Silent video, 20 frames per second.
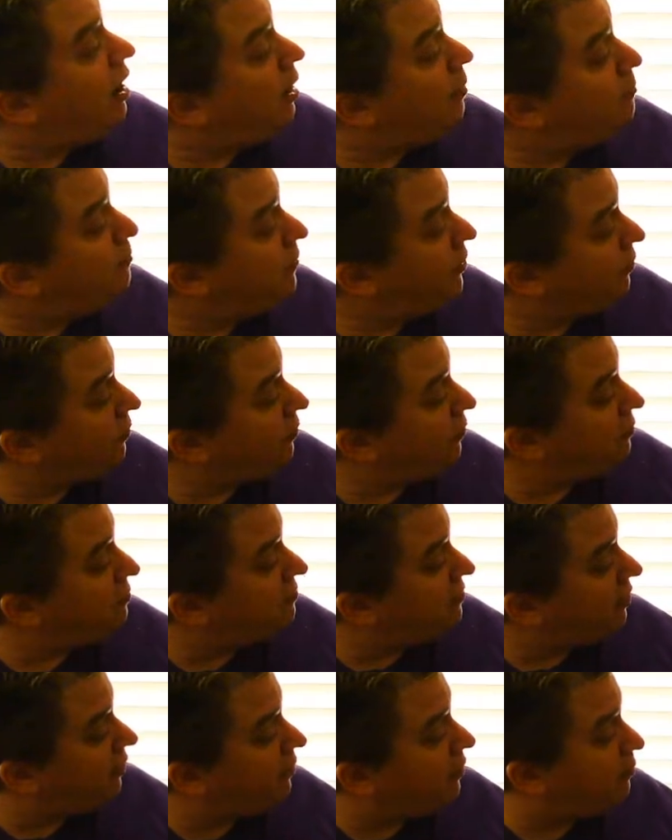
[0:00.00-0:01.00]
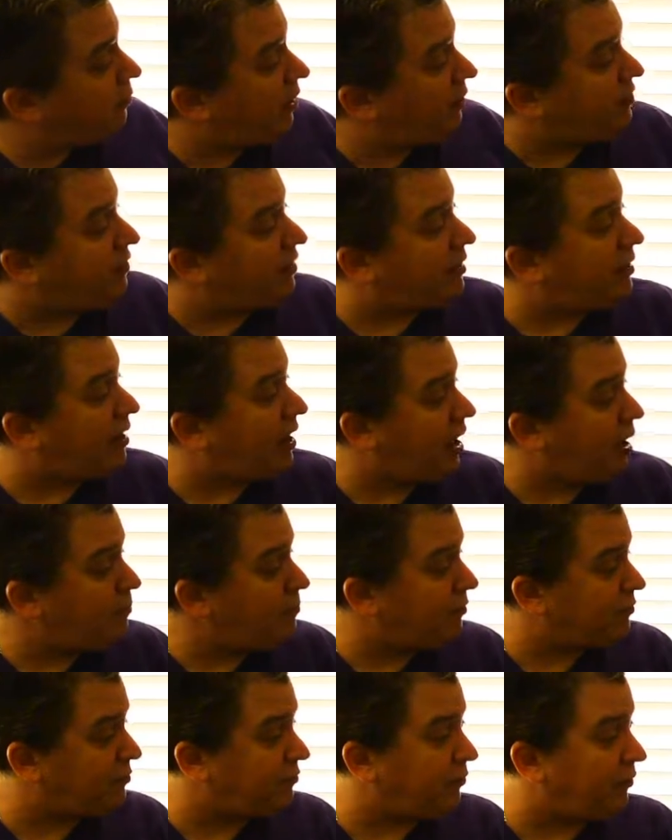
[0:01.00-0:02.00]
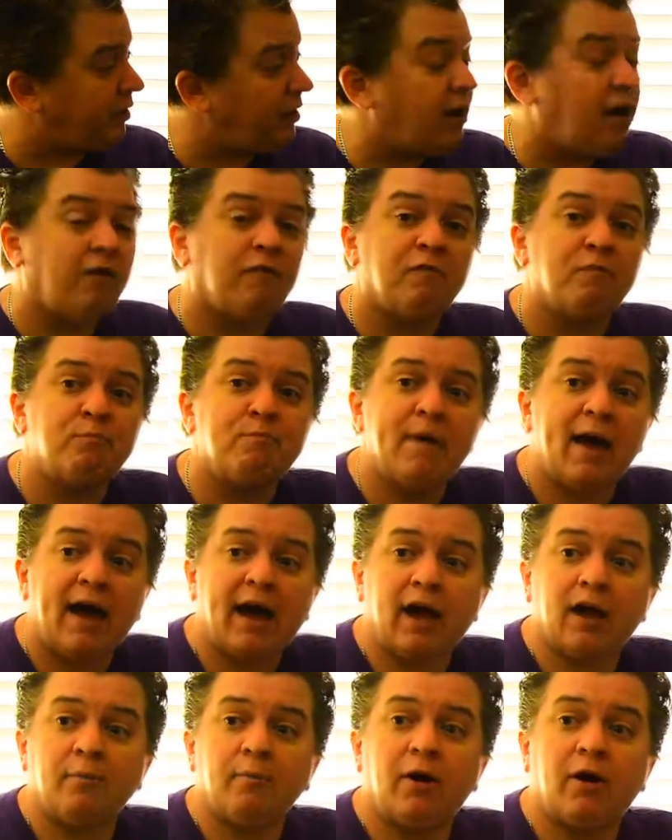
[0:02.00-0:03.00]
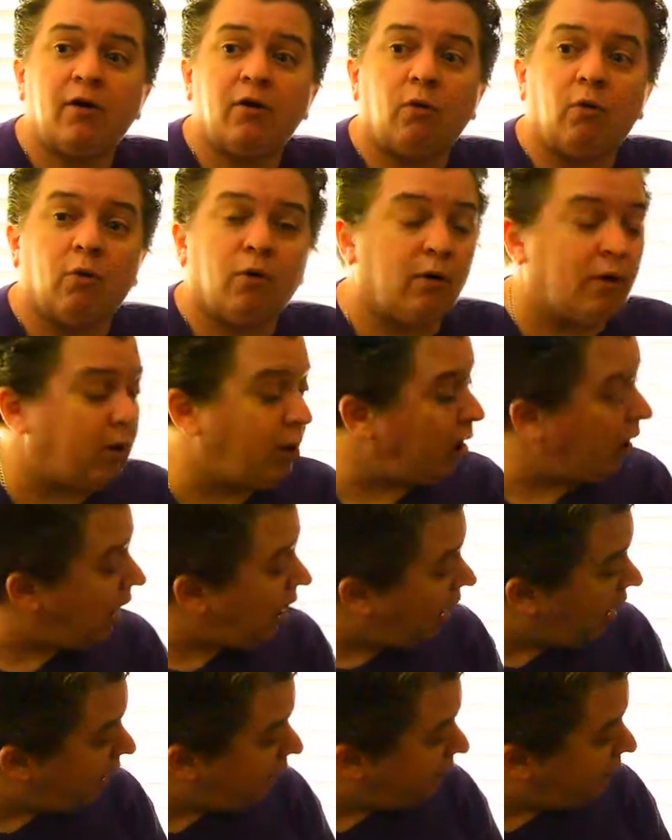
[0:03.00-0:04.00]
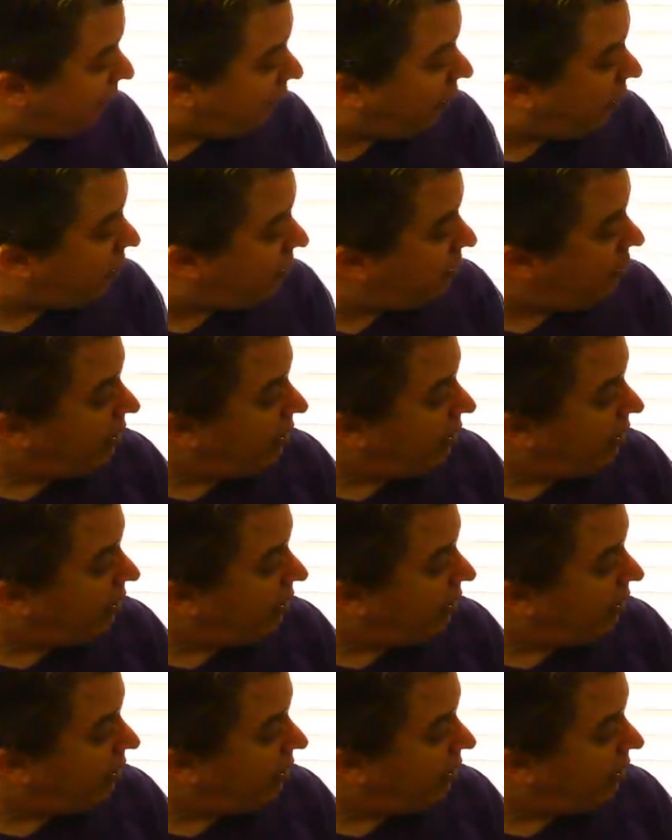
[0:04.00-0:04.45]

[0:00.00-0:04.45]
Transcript: Minerals tell you about the chemistry of magma or lava.